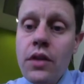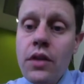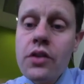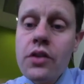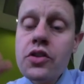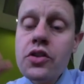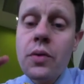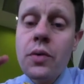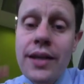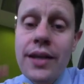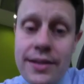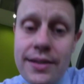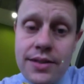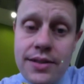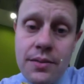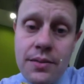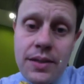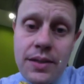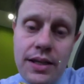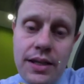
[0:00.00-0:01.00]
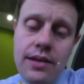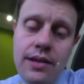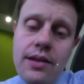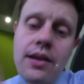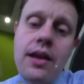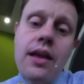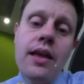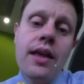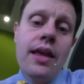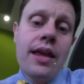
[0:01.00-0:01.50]
So, histamine
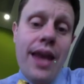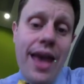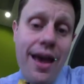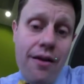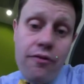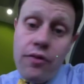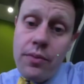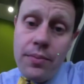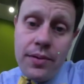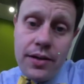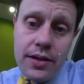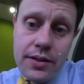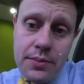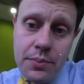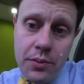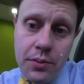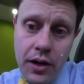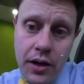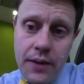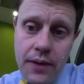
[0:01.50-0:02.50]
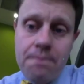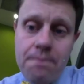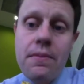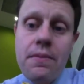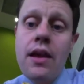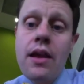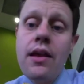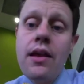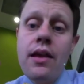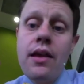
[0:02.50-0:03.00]
in everybody's brain
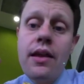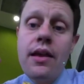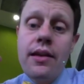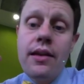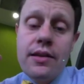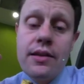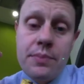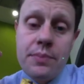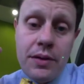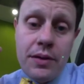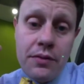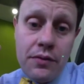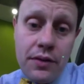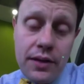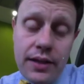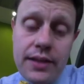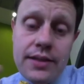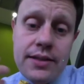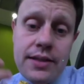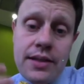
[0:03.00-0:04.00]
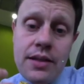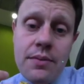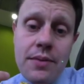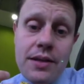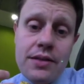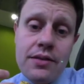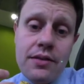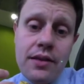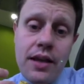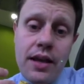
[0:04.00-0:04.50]
is being released in the
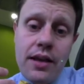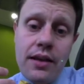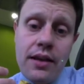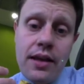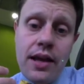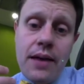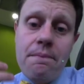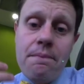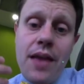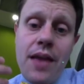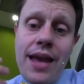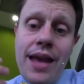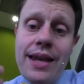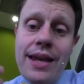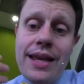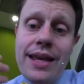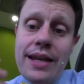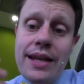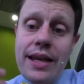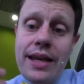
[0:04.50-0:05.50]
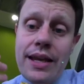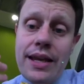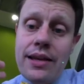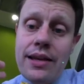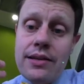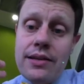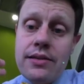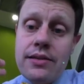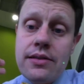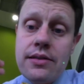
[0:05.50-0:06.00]
basal ganglia and it
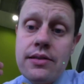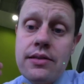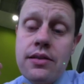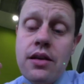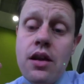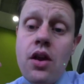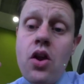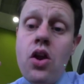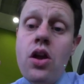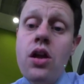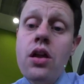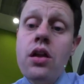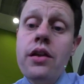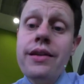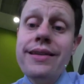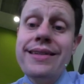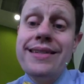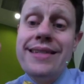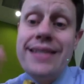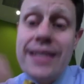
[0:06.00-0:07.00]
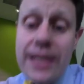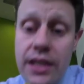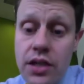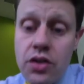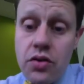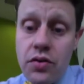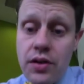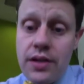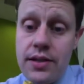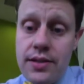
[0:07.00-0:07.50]
is
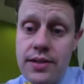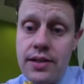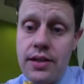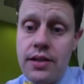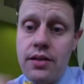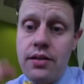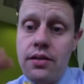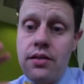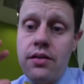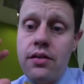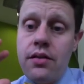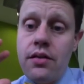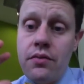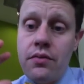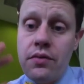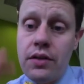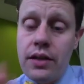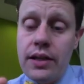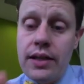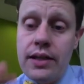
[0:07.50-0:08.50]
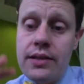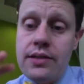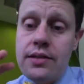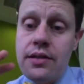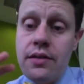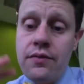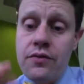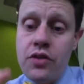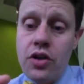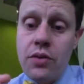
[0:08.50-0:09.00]
decreasing the
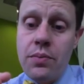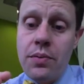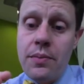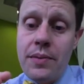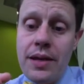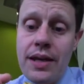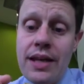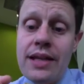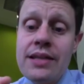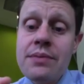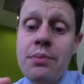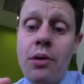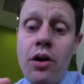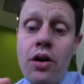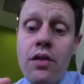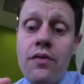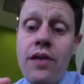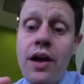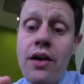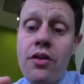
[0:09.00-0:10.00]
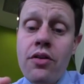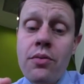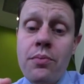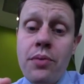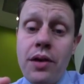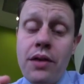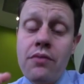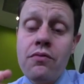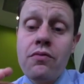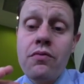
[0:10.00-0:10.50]
release of dopamine. It's part of how your
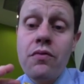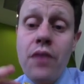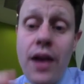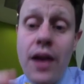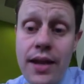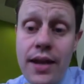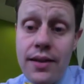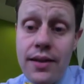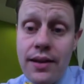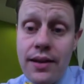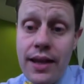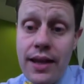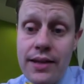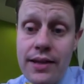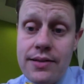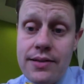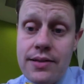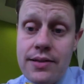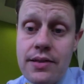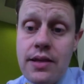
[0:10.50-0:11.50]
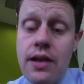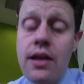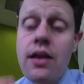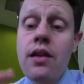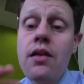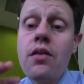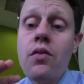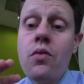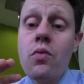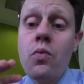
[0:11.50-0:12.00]
brain regulates
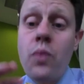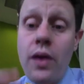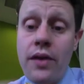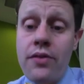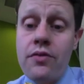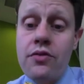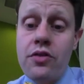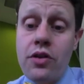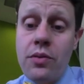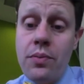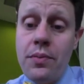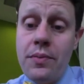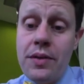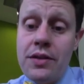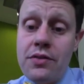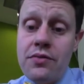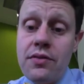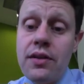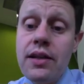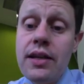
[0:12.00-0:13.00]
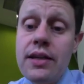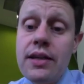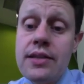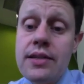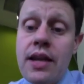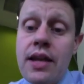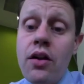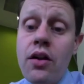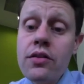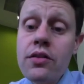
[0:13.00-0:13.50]
whether dopamine is released,
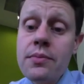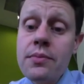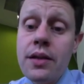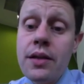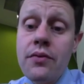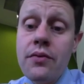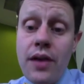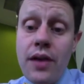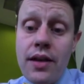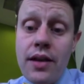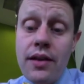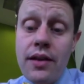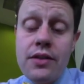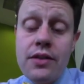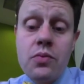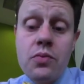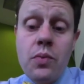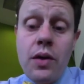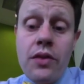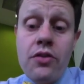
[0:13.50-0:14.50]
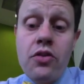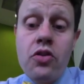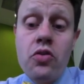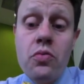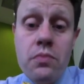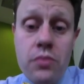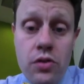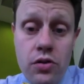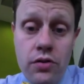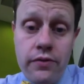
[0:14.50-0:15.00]
and ultimately regulates whether you
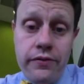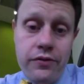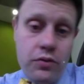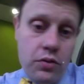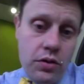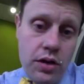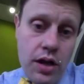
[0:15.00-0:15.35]
move or